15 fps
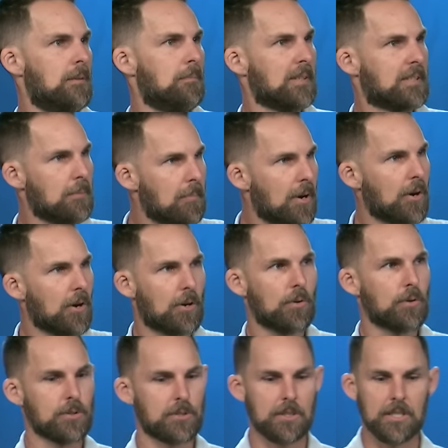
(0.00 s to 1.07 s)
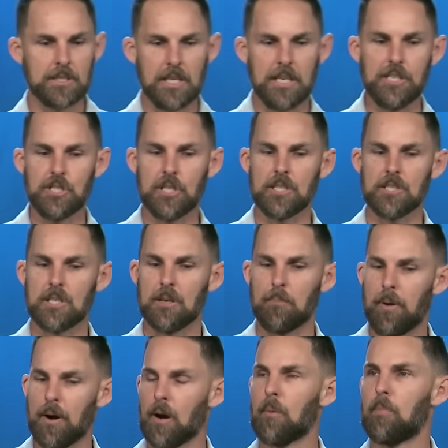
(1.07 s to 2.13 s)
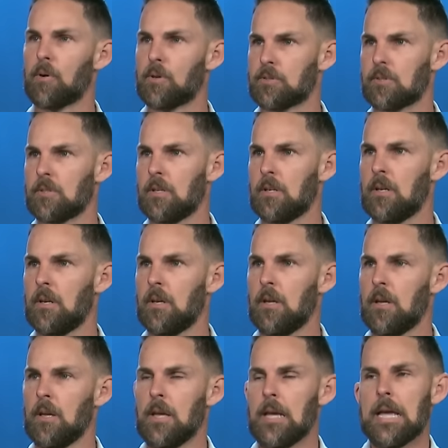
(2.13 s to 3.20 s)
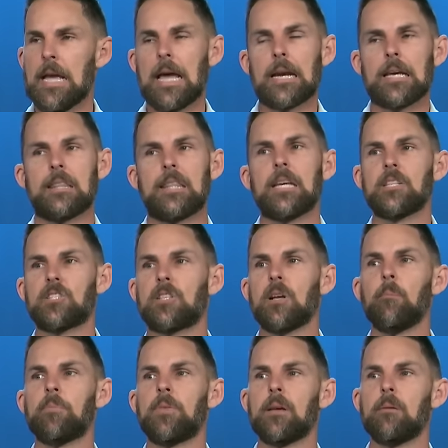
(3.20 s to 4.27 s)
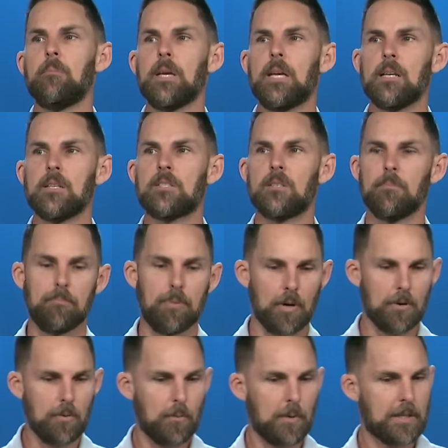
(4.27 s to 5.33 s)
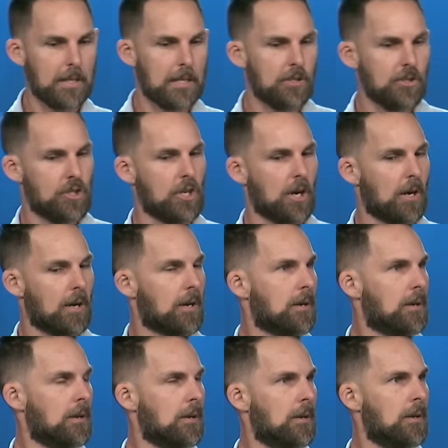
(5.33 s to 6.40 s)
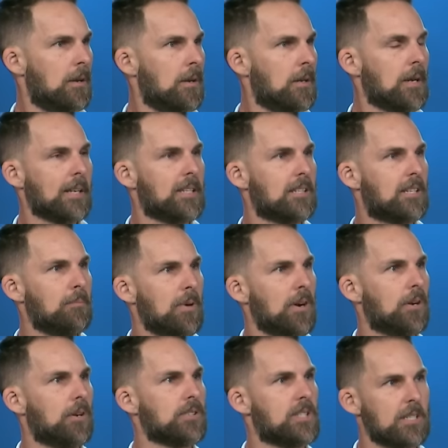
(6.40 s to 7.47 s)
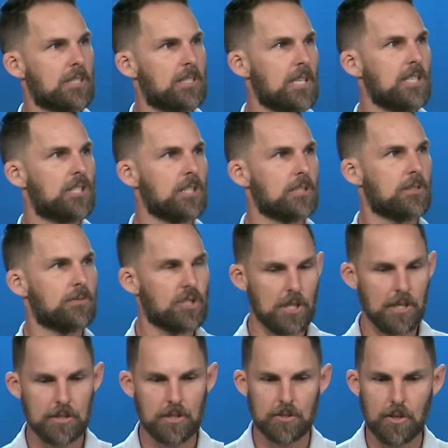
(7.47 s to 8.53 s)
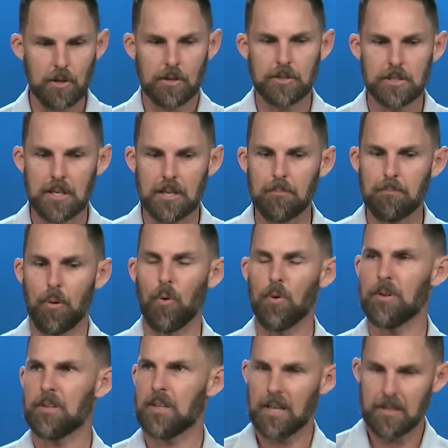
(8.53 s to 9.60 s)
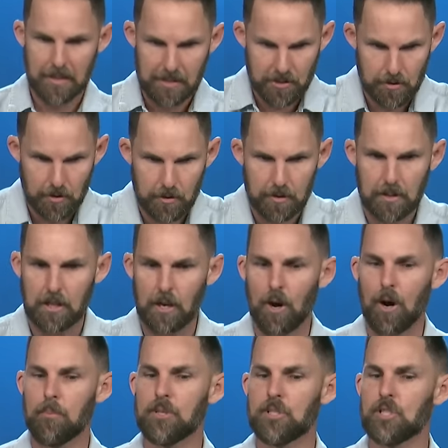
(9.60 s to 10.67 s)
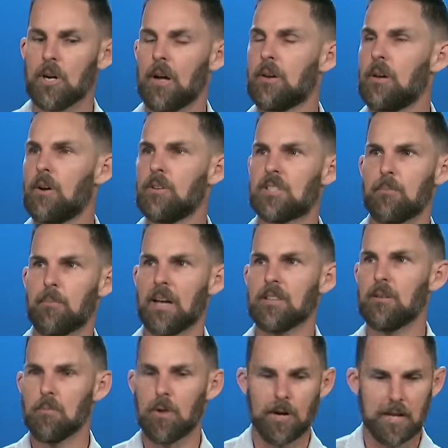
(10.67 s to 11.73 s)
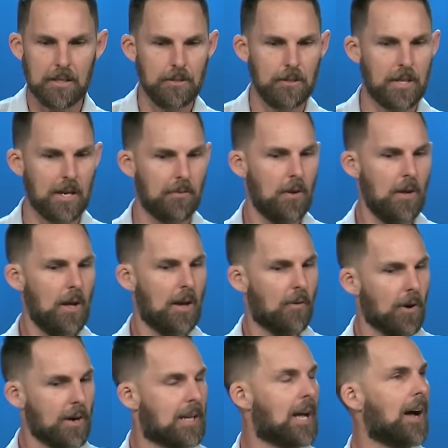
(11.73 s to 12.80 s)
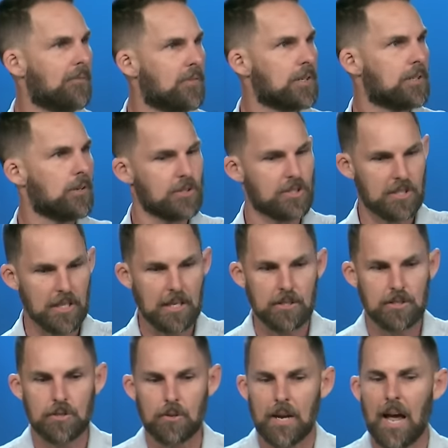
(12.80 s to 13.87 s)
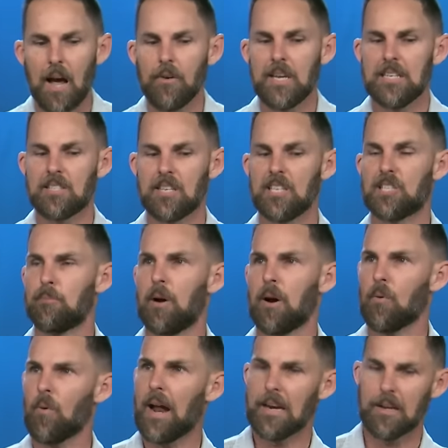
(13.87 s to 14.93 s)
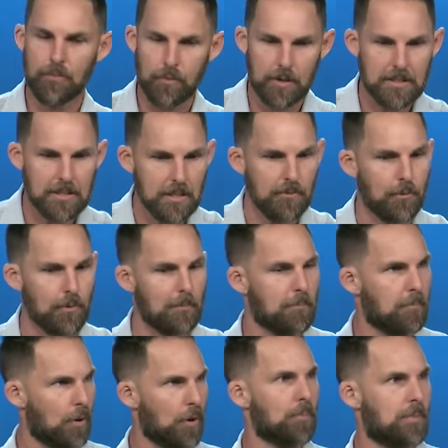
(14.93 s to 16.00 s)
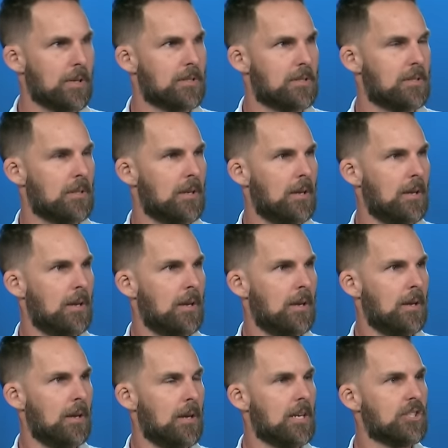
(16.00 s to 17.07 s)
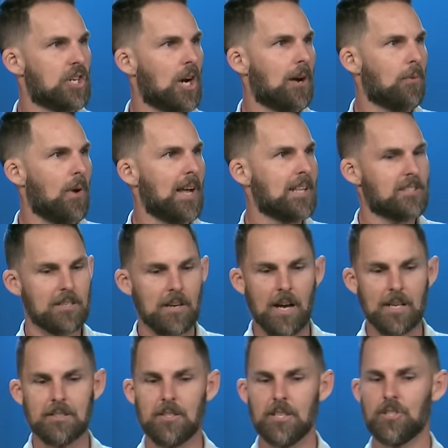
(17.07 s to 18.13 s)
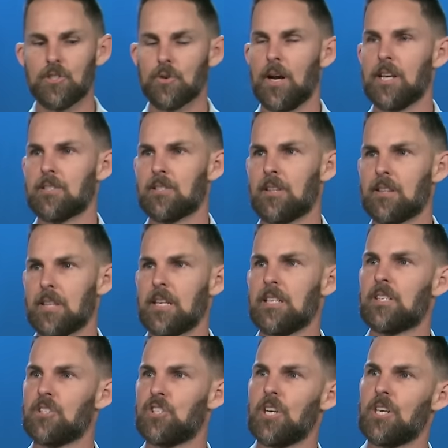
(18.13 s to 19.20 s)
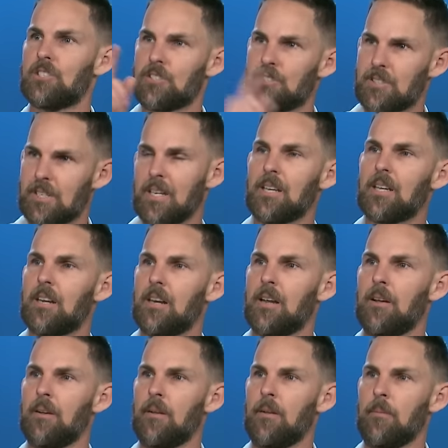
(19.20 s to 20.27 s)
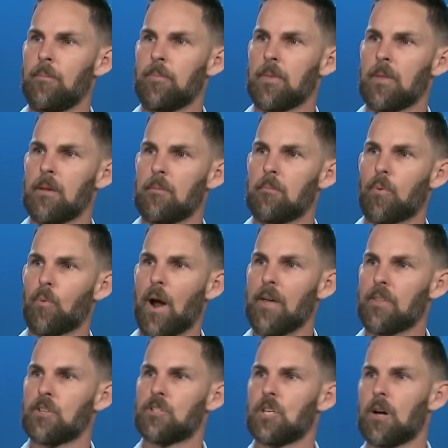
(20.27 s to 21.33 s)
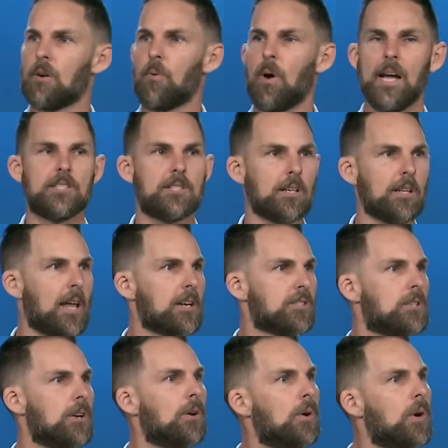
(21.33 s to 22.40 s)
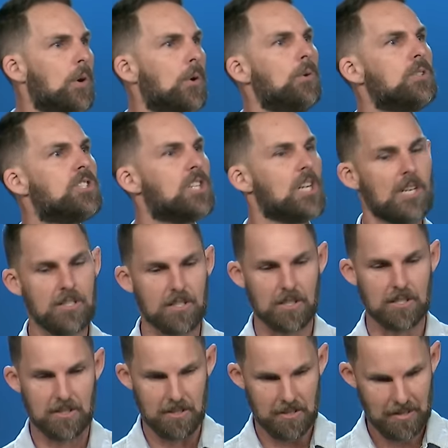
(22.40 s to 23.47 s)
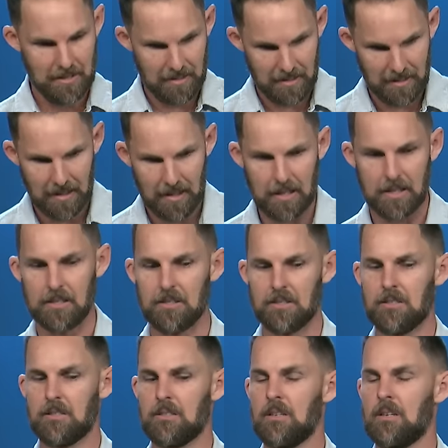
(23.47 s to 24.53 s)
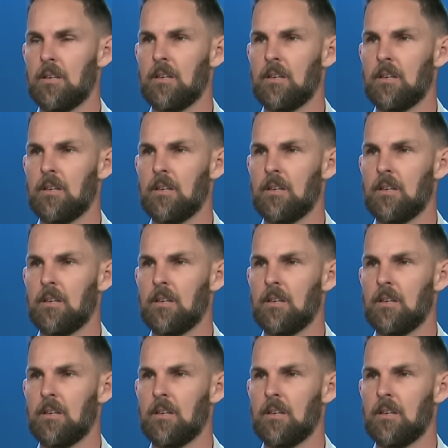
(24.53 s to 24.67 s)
about the miracles and the teachings and the parables. And I think something begins to burn within John. Not that the miracles and the teachings of Jesus aren't important, they, they certainly are, but John knows that Matthew, Mark, and Luke have, have already covered those things, so now he sets about writing for a different purpose. And John writes not to address the things that Jesus did, but rather, John writes to let us know who Jesus is.